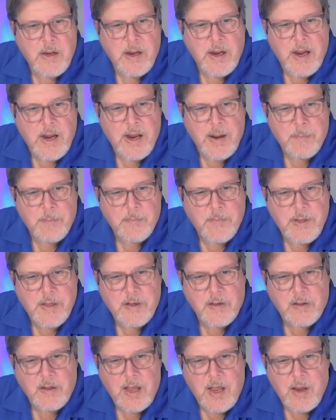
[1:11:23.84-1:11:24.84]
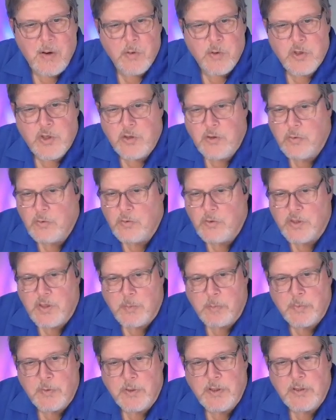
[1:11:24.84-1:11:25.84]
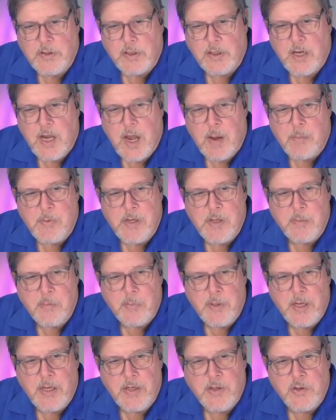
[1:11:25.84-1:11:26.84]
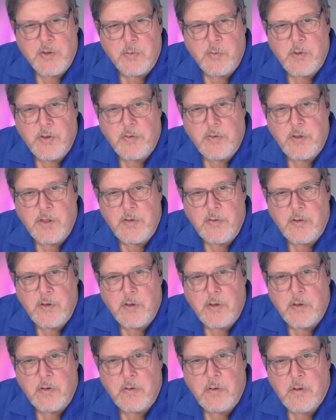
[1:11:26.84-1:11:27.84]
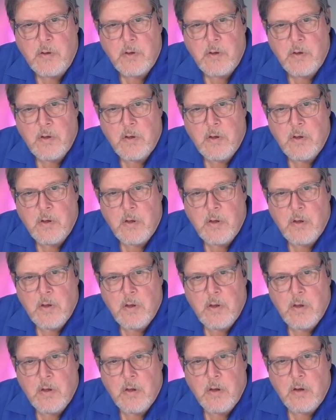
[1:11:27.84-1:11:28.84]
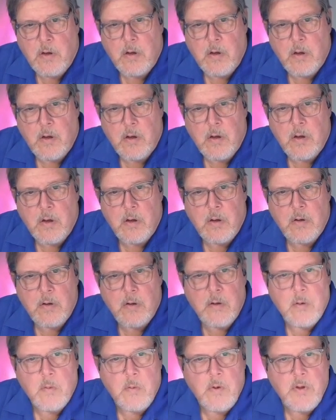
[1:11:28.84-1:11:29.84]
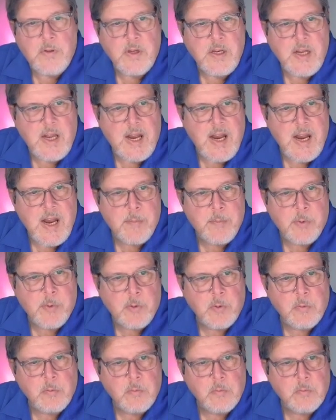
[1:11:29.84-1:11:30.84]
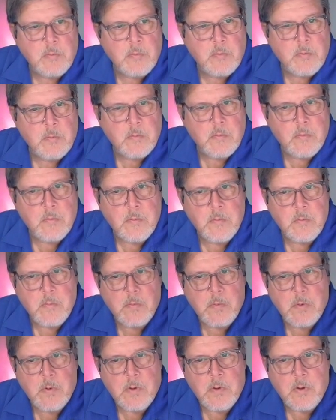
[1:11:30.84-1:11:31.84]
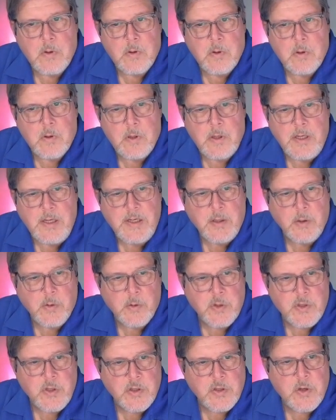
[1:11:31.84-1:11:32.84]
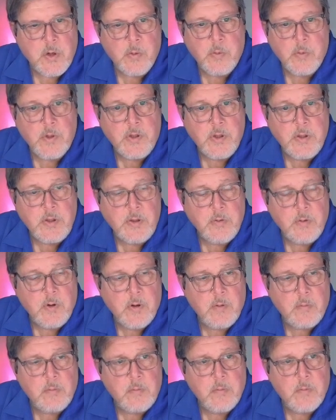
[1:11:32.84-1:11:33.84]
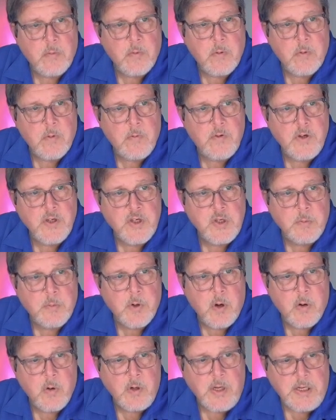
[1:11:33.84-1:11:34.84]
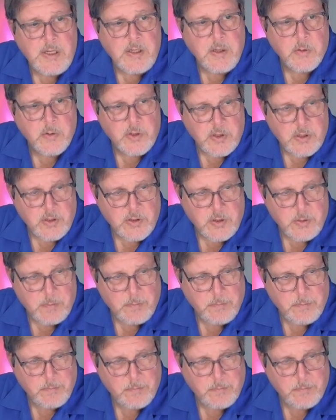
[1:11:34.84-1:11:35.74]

app that allows you simply to copy and paste within the Apple ecosystem, or with the Vision Pro ecosystem.